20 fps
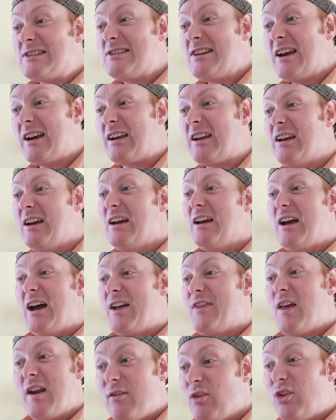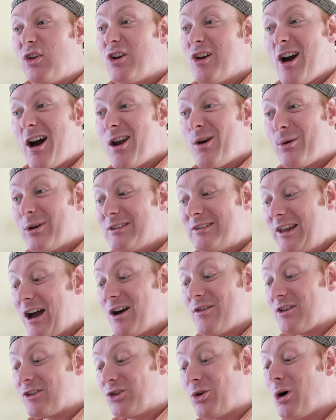sick, and then everything kind of went
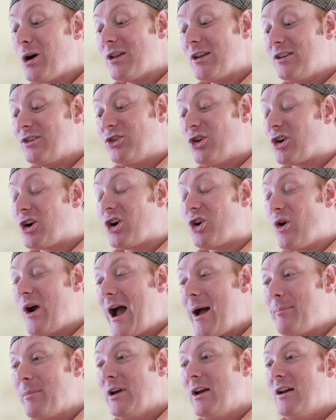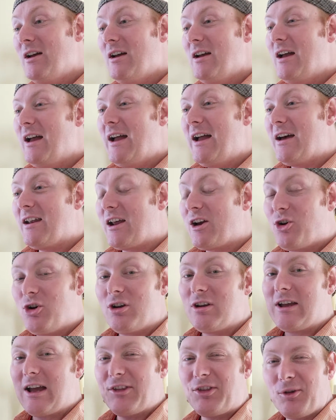down the toilet and took a crap, and I
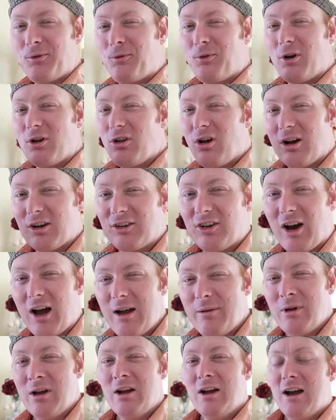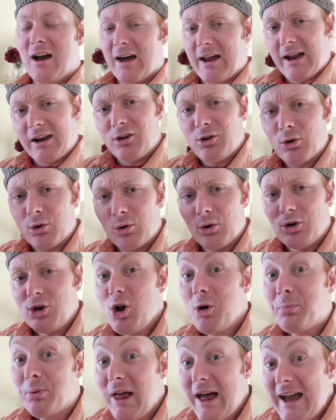couldn't get them for a long time. I had to go to a
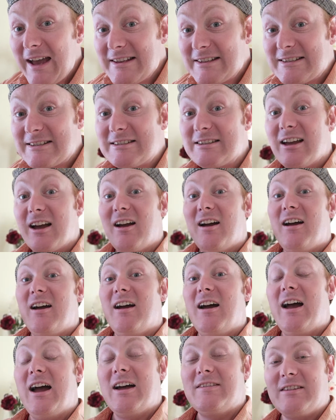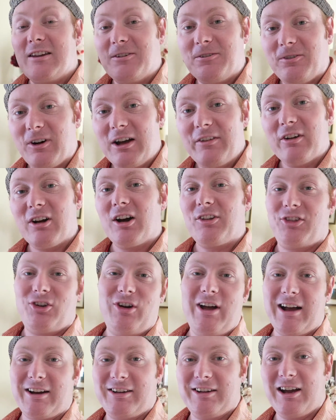new place, and they finally got their
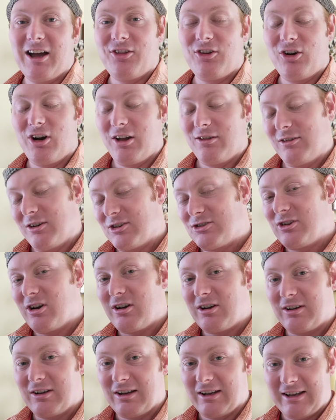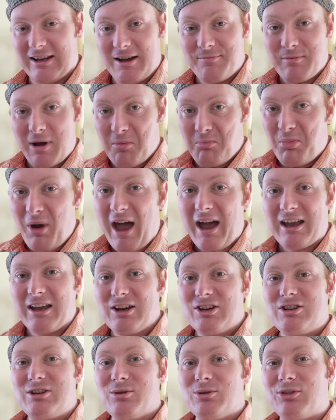act together, and they're starting to get my back
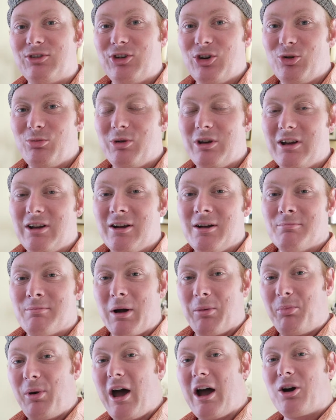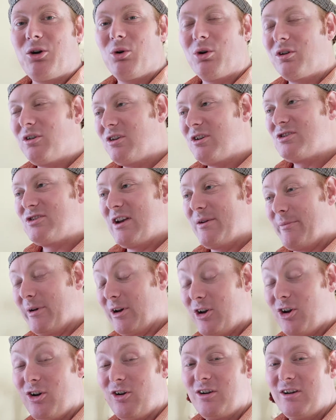issues to me, my back orders, and my
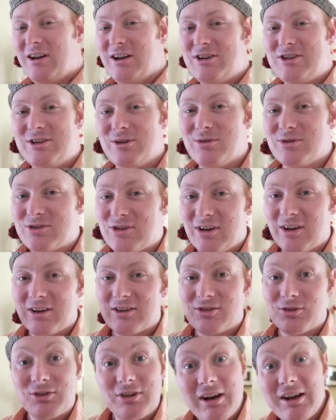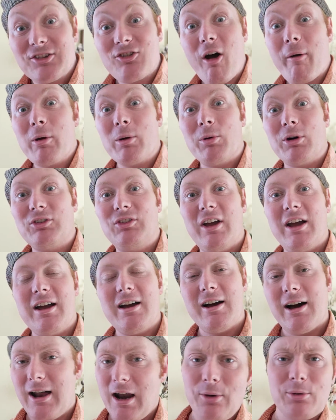current issues. So today's comic book
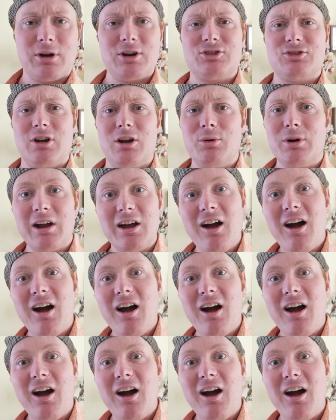day, I don't want to show you what I